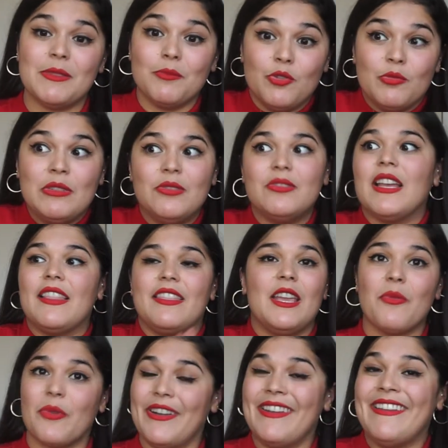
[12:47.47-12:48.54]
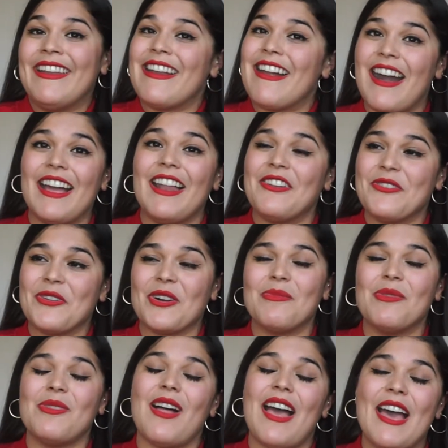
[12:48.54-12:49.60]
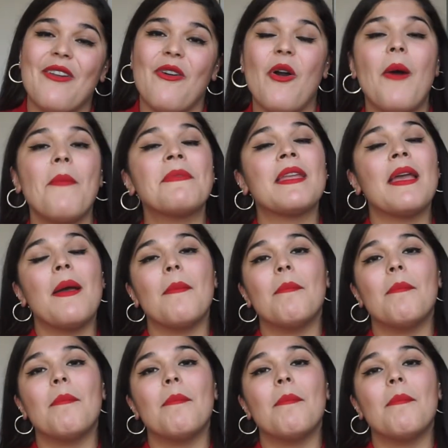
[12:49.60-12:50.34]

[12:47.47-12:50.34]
muumuus and they were not adorable at all.